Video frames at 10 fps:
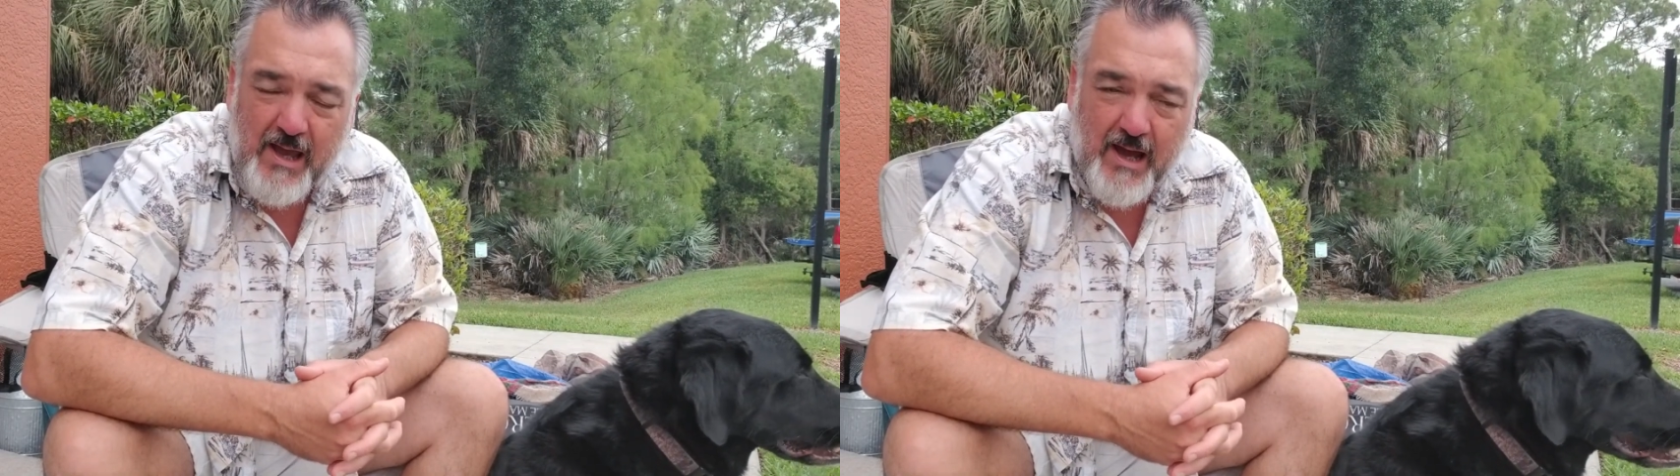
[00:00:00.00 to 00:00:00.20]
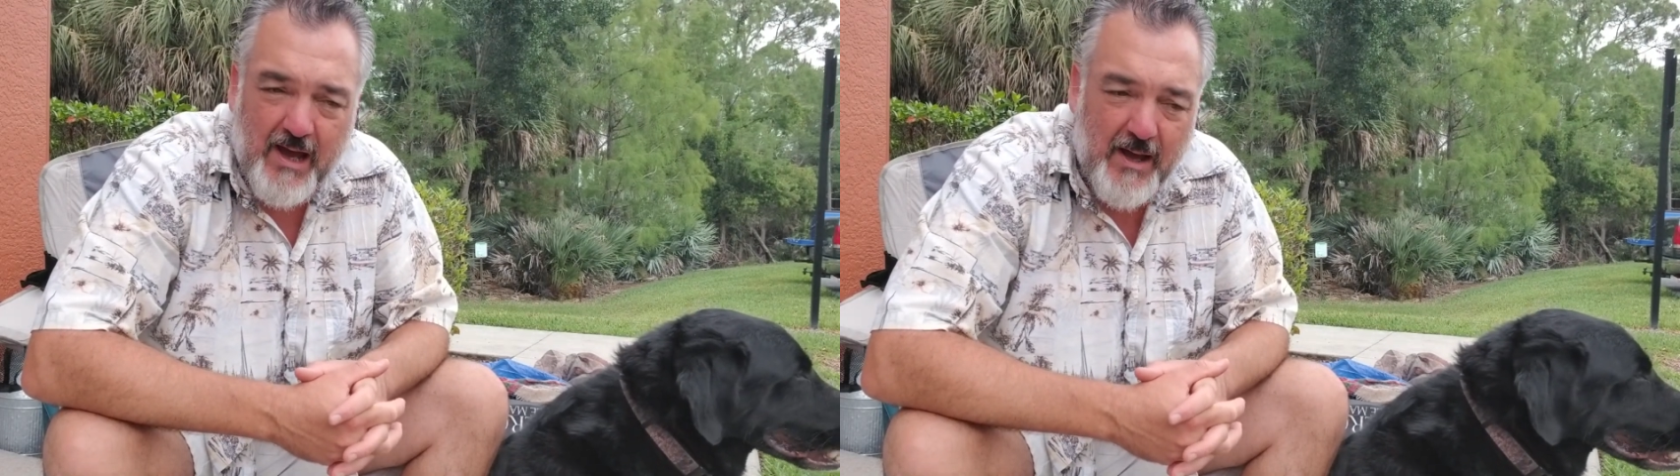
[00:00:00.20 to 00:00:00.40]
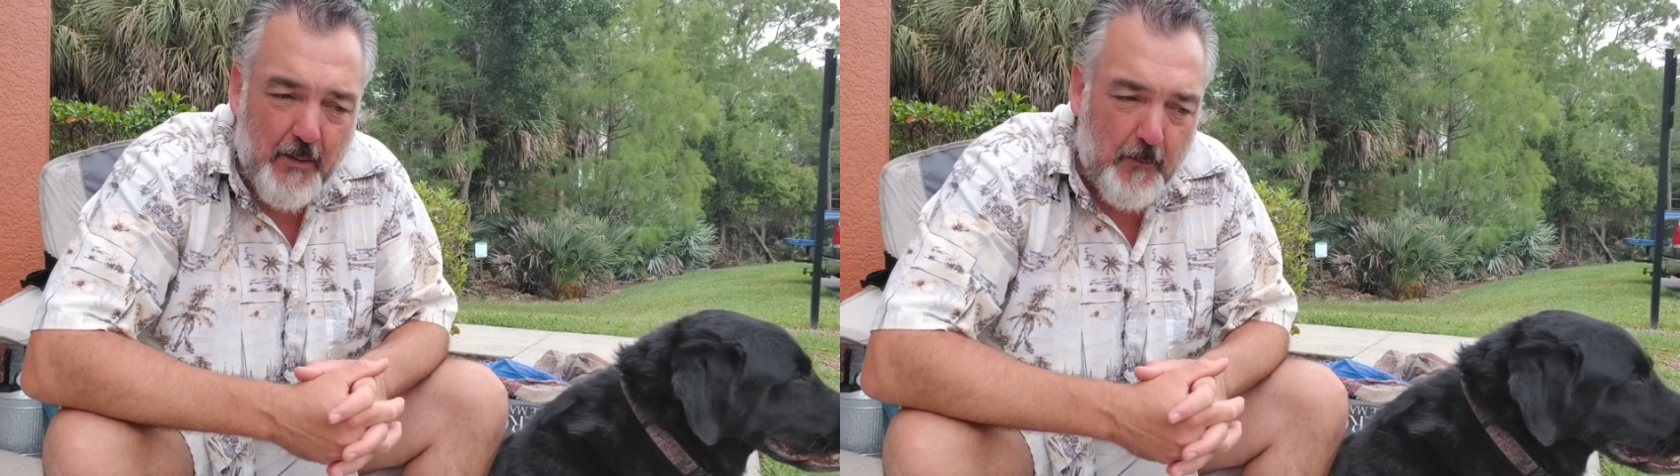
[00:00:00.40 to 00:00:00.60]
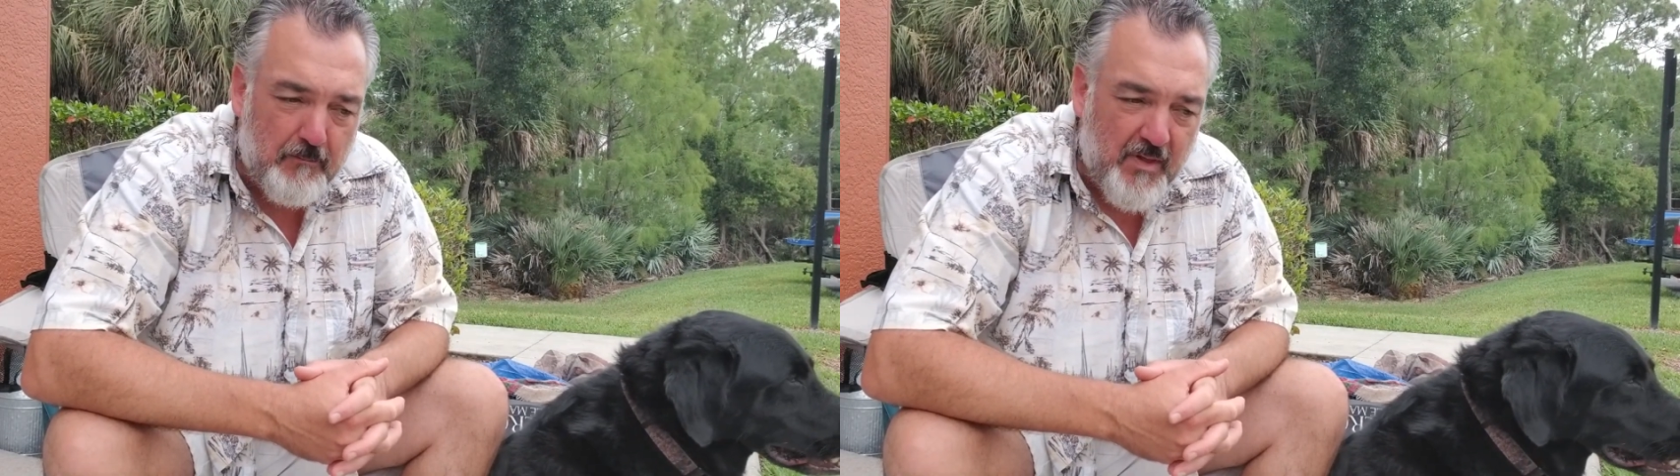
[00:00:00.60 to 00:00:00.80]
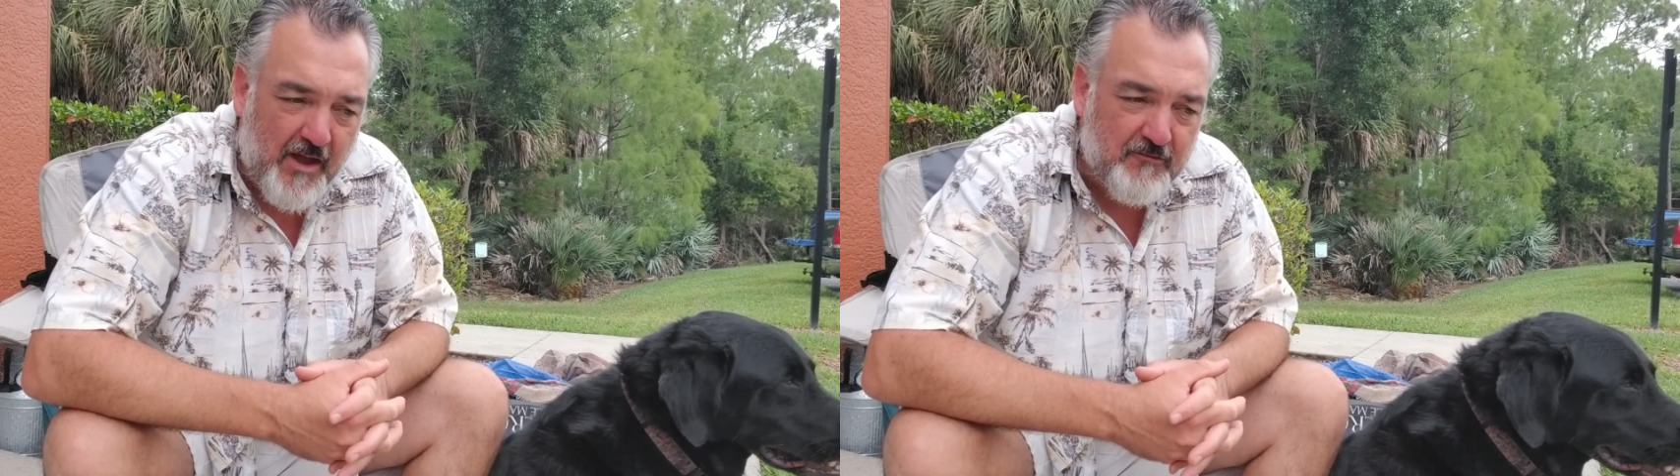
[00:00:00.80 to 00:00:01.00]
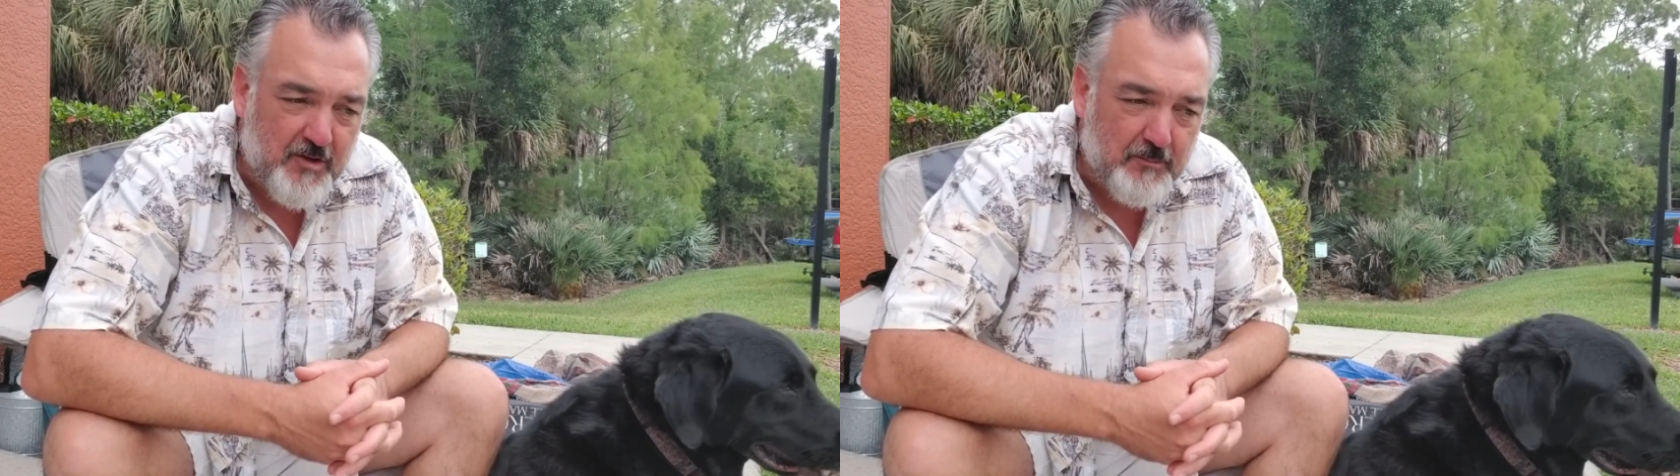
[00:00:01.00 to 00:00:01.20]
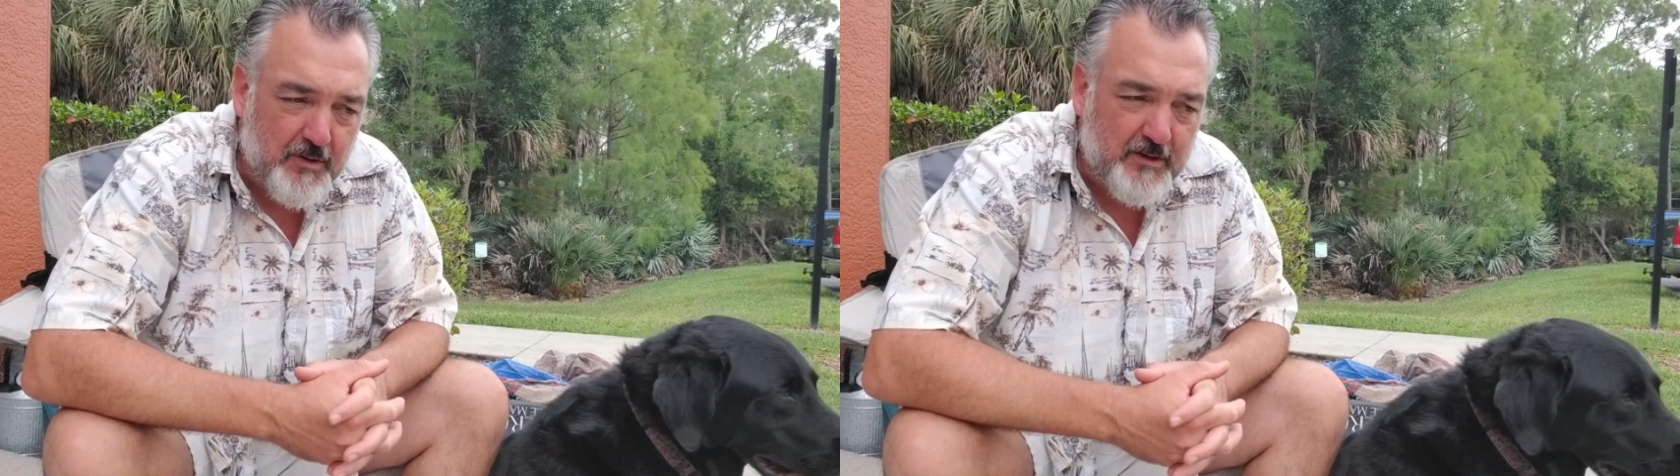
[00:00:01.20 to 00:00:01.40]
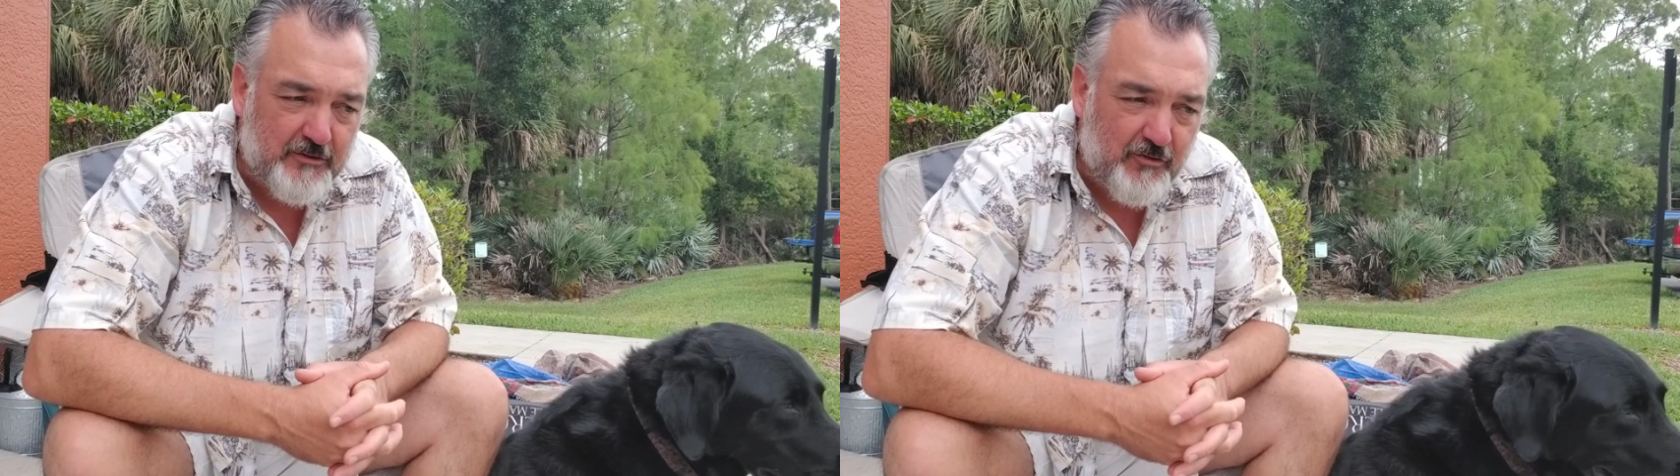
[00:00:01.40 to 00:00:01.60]
I've
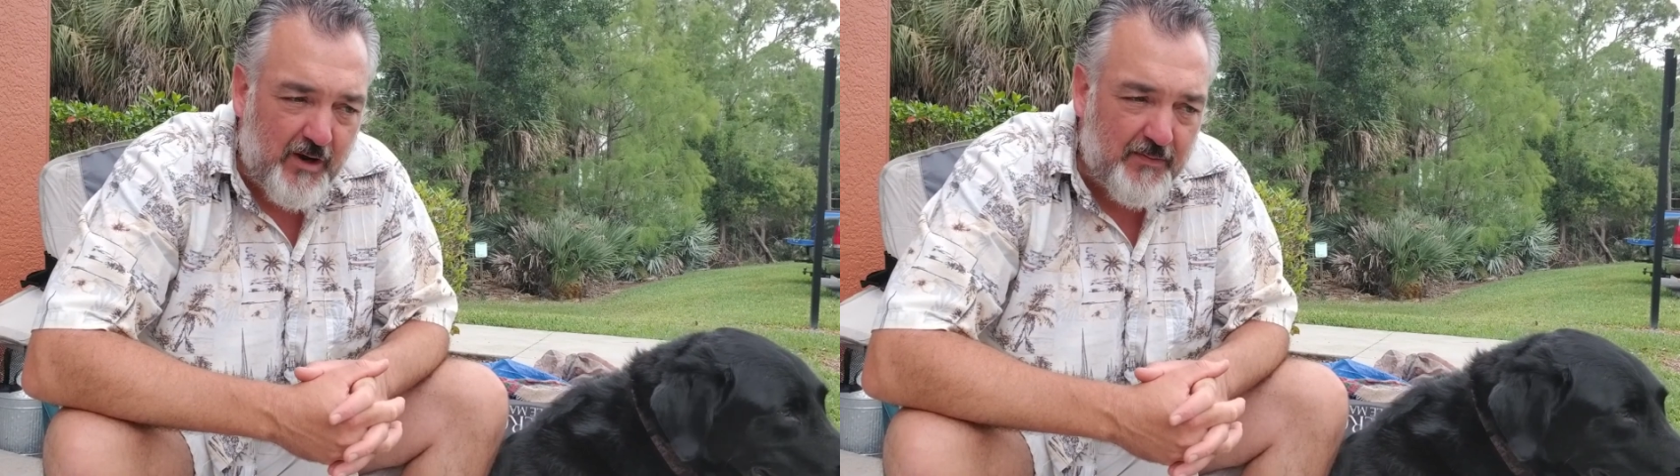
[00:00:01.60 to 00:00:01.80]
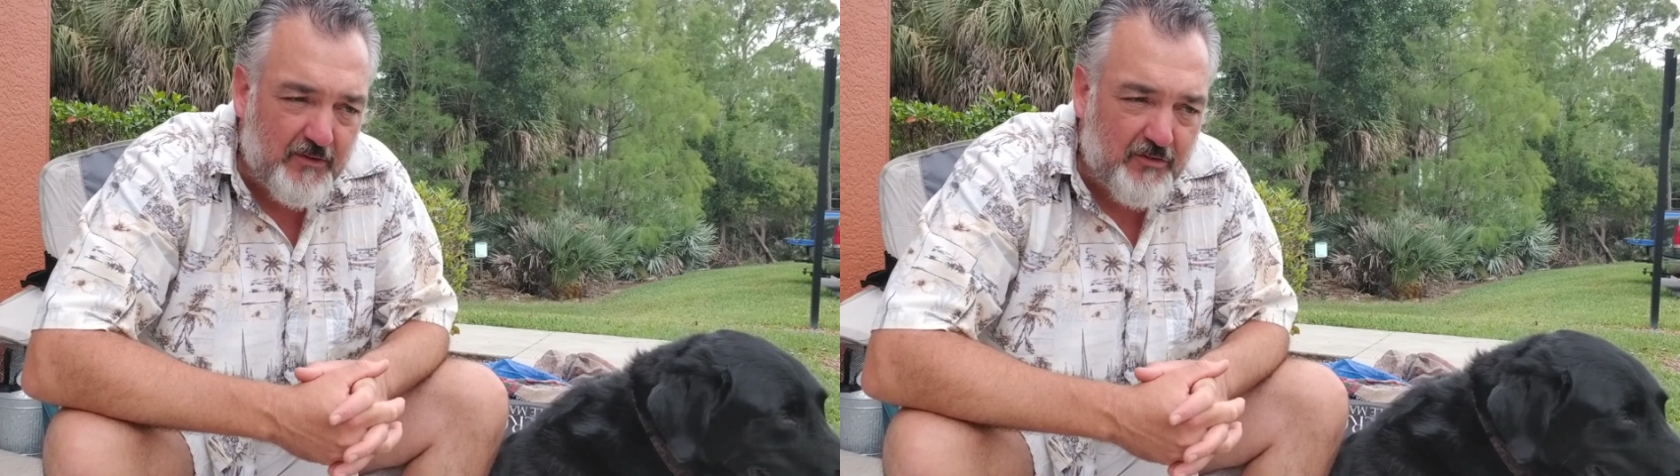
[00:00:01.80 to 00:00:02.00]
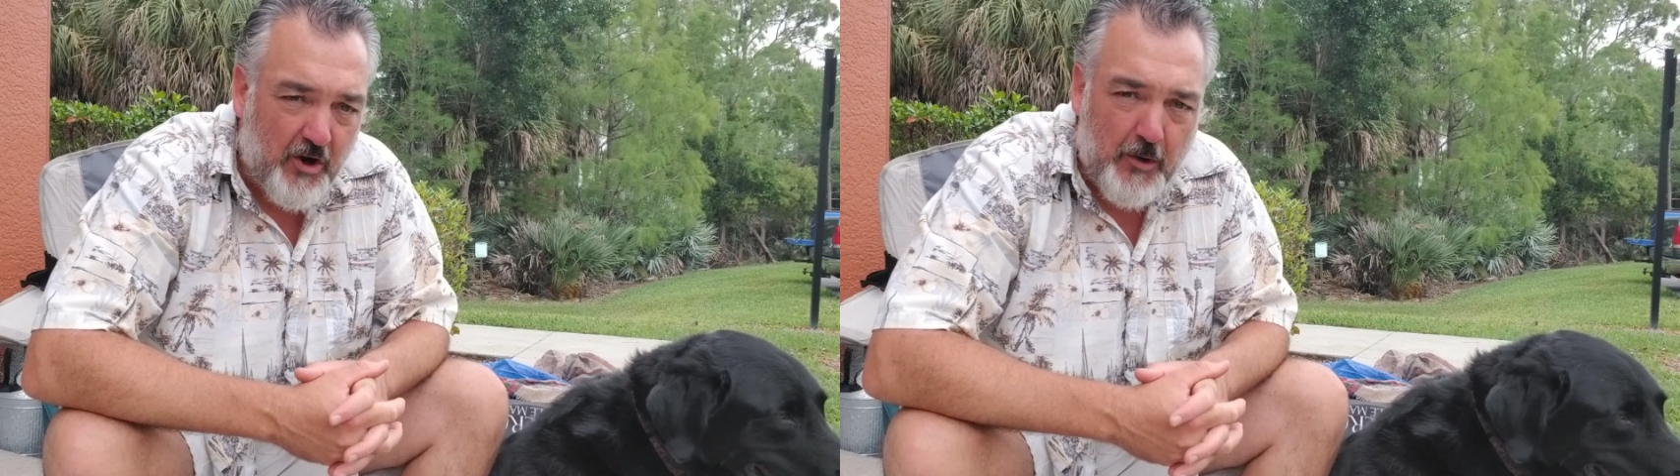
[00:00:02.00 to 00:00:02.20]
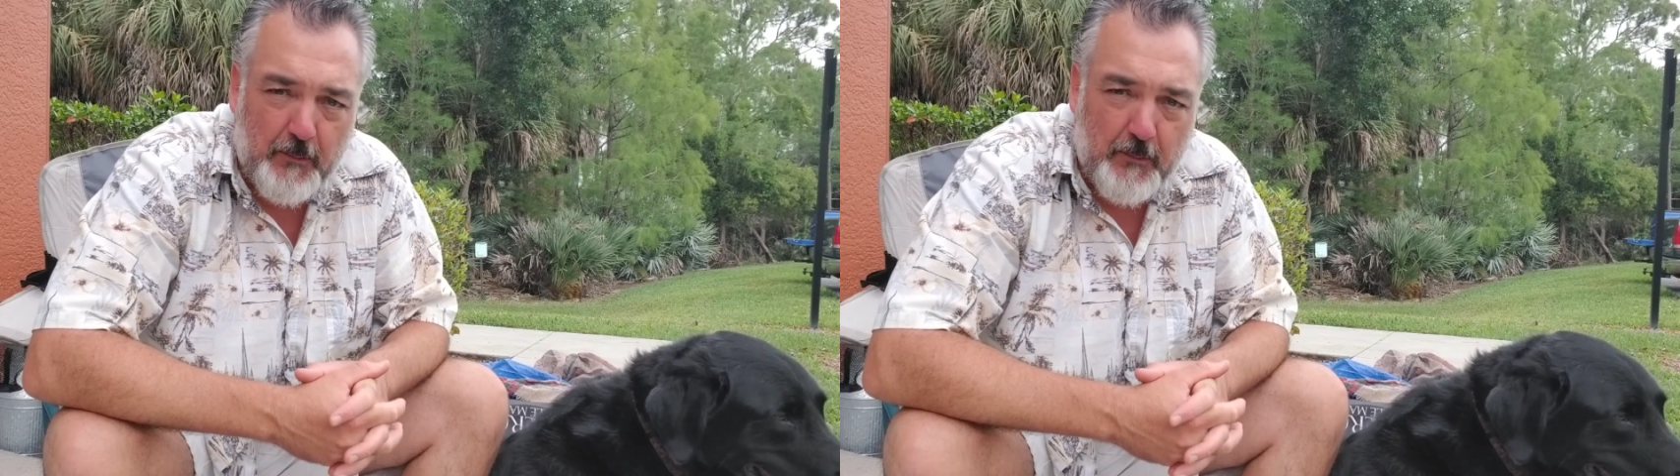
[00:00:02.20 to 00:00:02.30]
completely drained the tarp